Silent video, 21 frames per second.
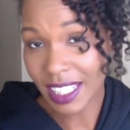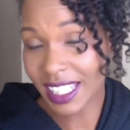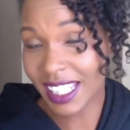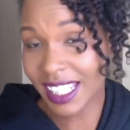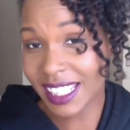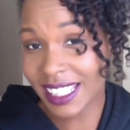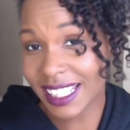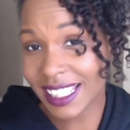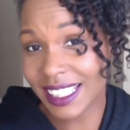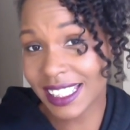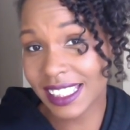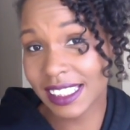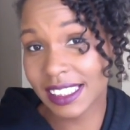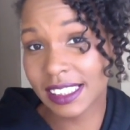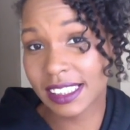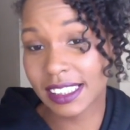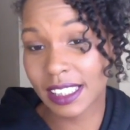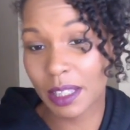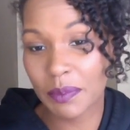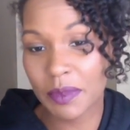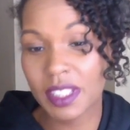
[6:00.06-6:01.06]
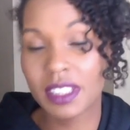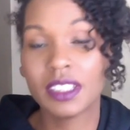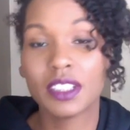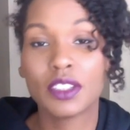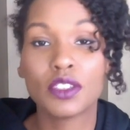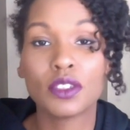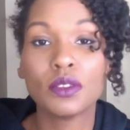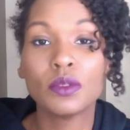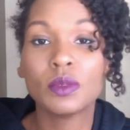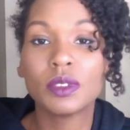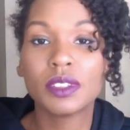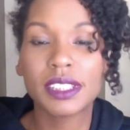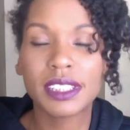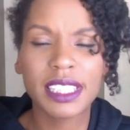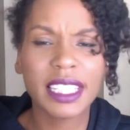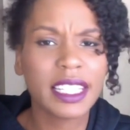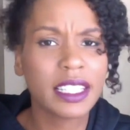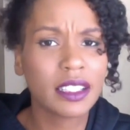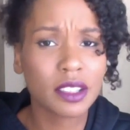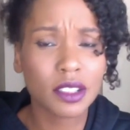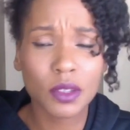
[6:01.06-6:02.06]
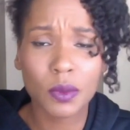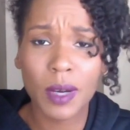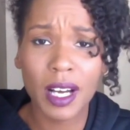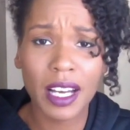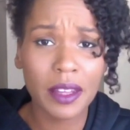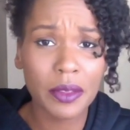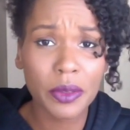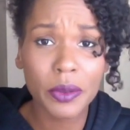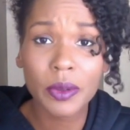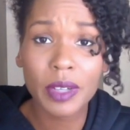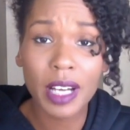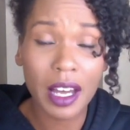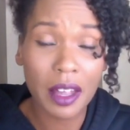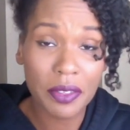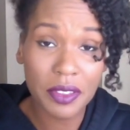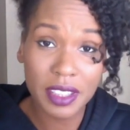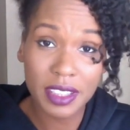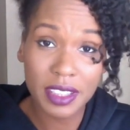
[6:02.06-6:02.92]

It is something that you will see intertwined throughout